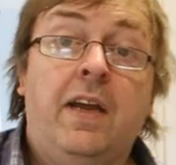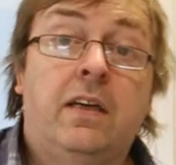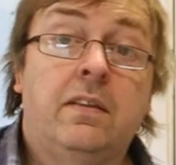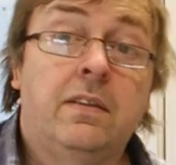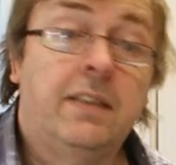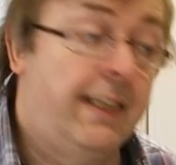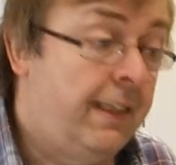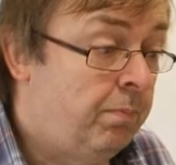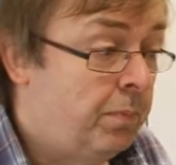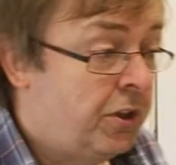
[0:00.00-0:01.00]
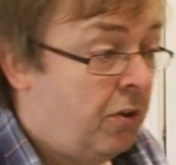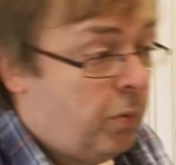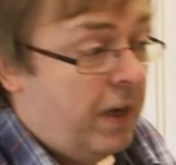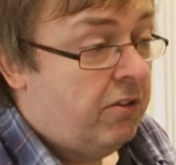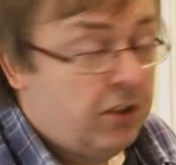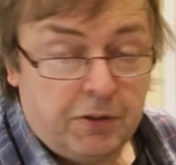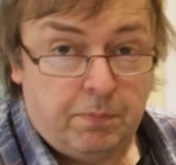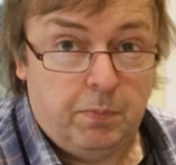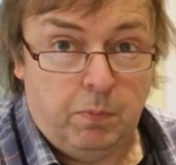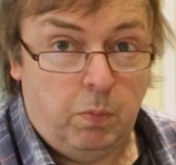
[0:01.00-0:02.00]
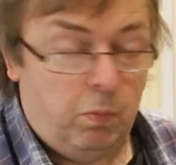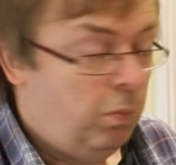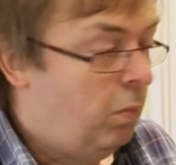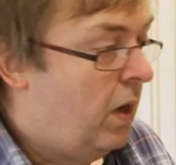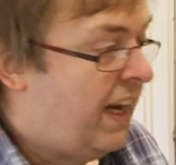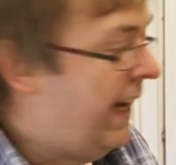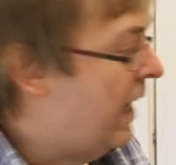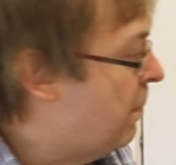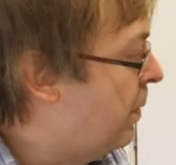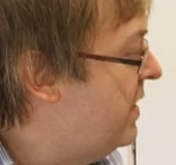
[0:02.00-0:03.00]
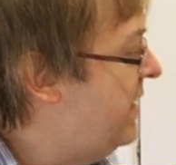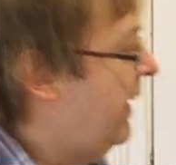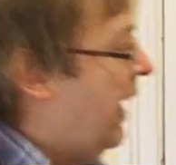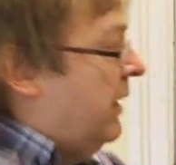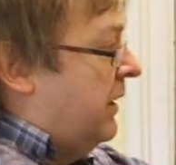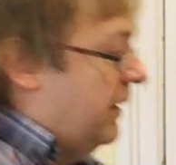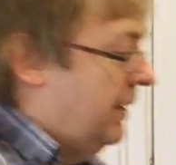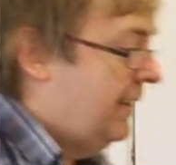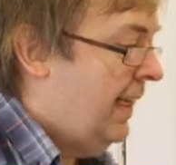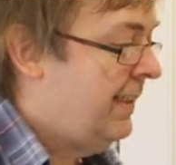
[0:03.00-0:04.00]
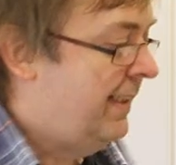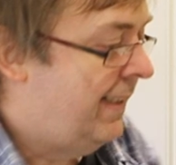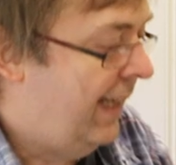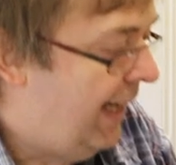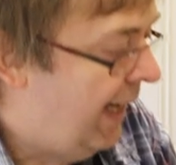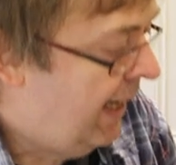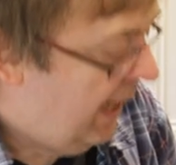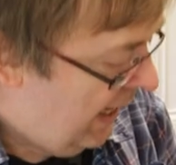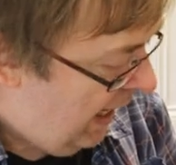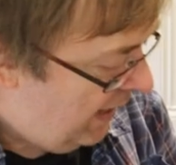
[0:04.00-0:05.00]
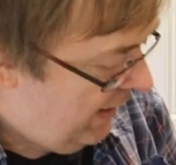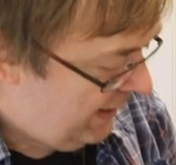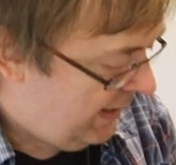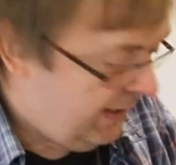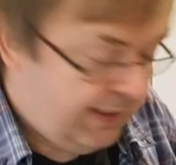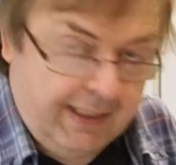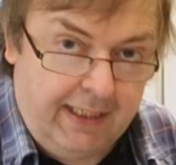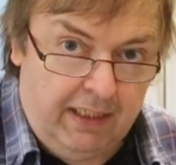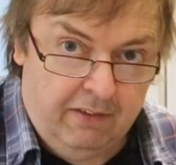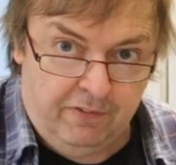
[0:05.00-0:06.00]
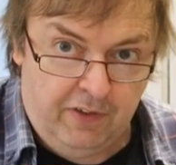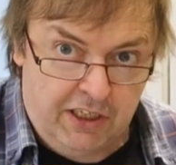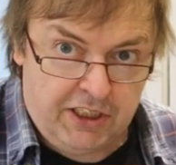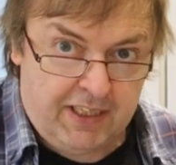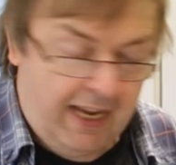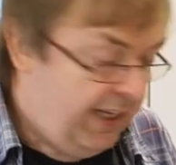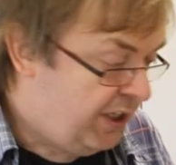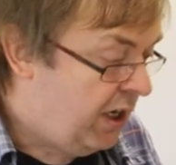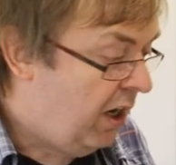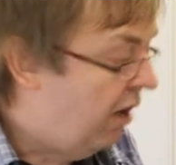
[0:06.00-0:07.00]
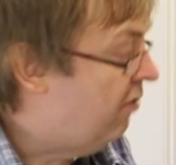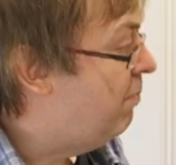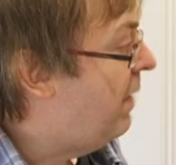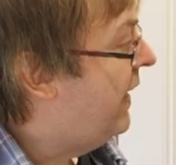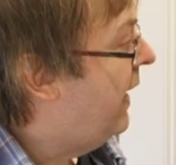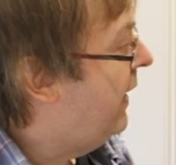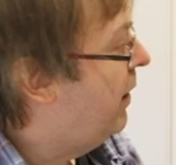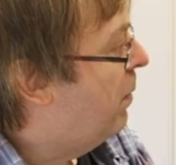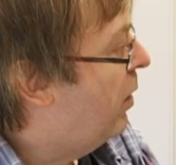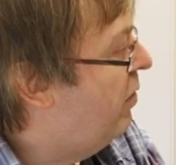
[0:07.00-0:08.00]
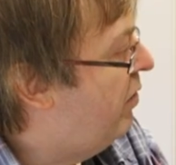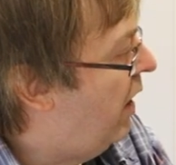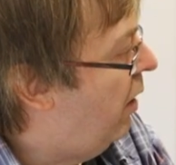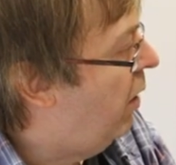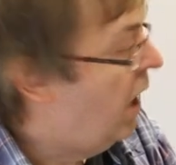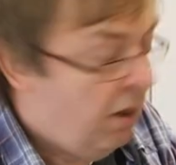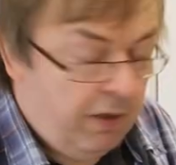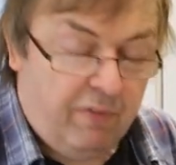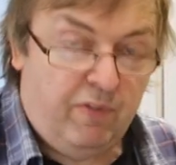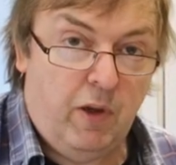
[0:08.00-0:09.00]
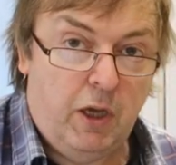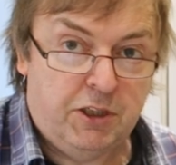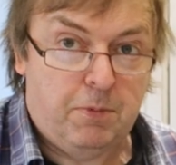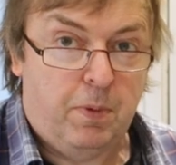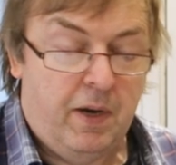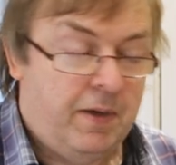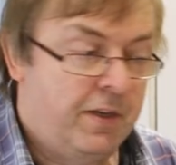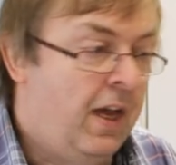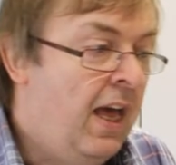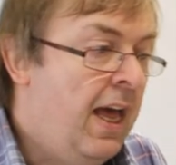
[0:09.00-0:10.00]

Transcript: Now the software is working out printing and it's going to send it to here. And this is the first stage of making your profile, your first print.